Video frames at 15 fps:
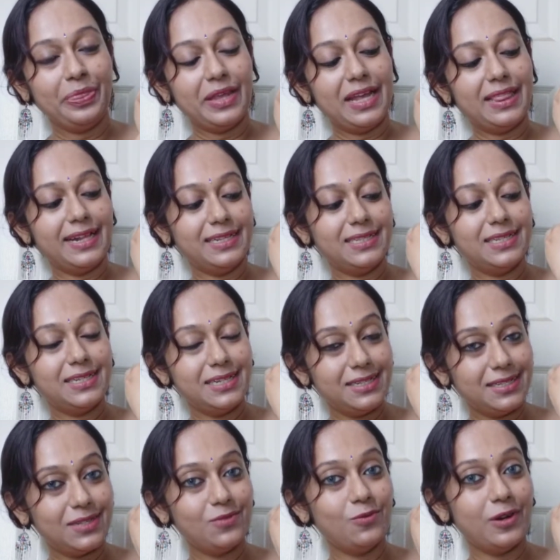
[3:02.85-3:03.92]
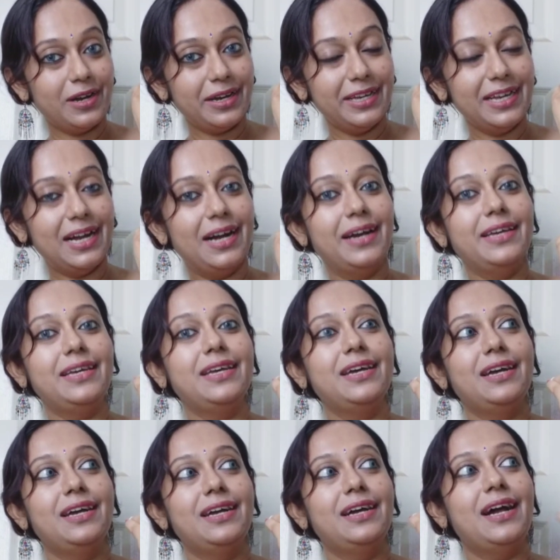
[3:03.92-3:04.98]
And that's the reason why I
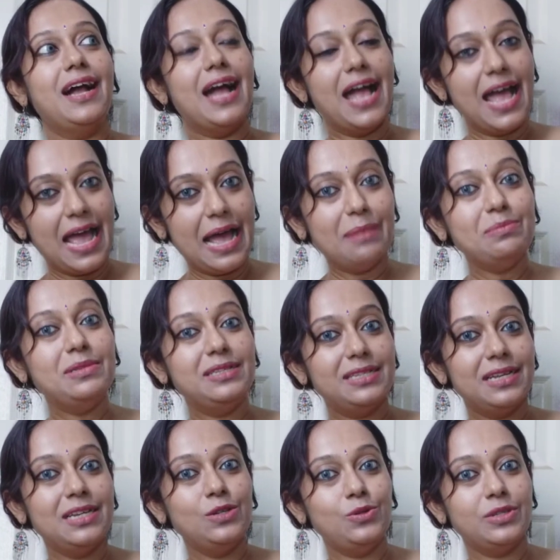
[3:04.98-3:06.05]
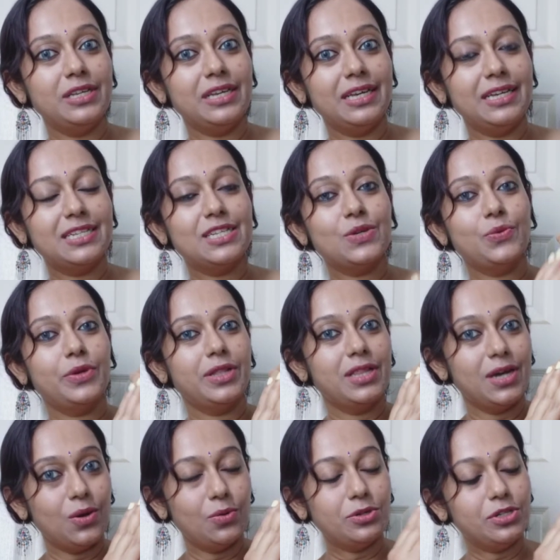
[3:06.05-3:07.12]
am still using it
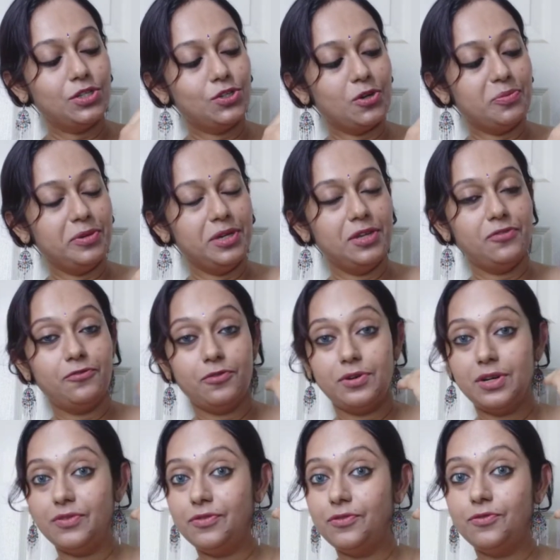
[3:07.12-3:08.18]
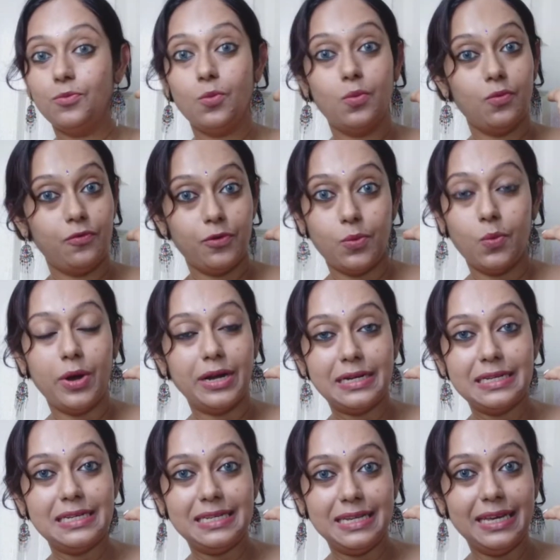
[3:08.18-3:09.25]
without stopping it for even for
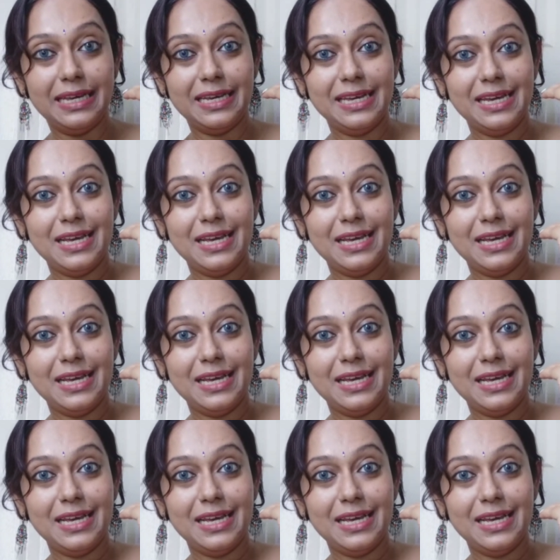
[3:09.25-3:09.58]
one day.